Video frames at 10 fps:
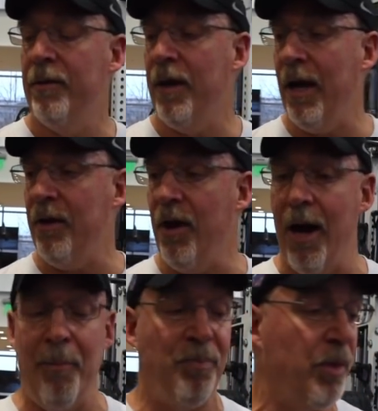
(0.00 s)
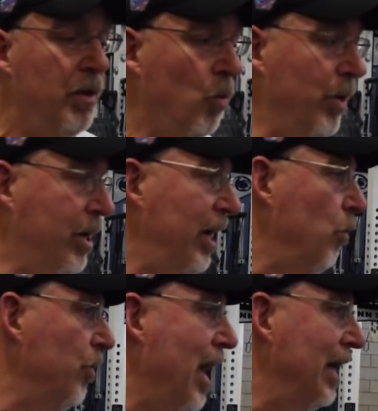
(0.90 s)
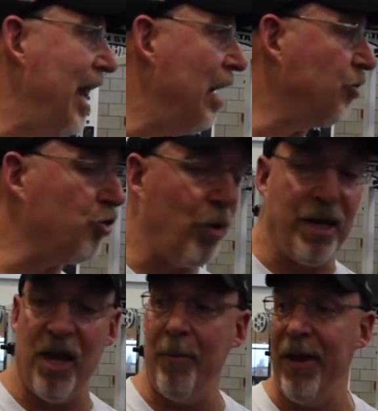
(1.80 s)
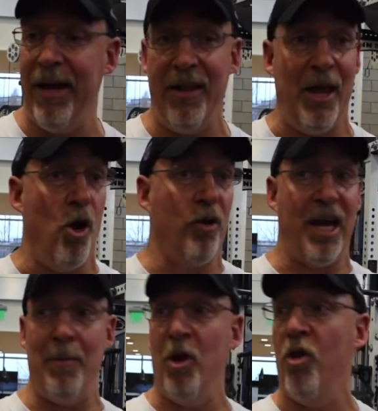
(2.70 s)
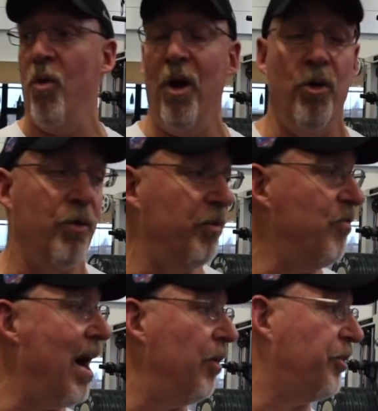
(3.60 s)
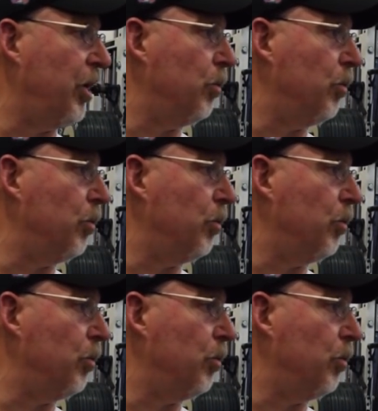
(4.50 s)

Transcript: and we're not allowed to train them then, and they all came in on their own. It was voluntary.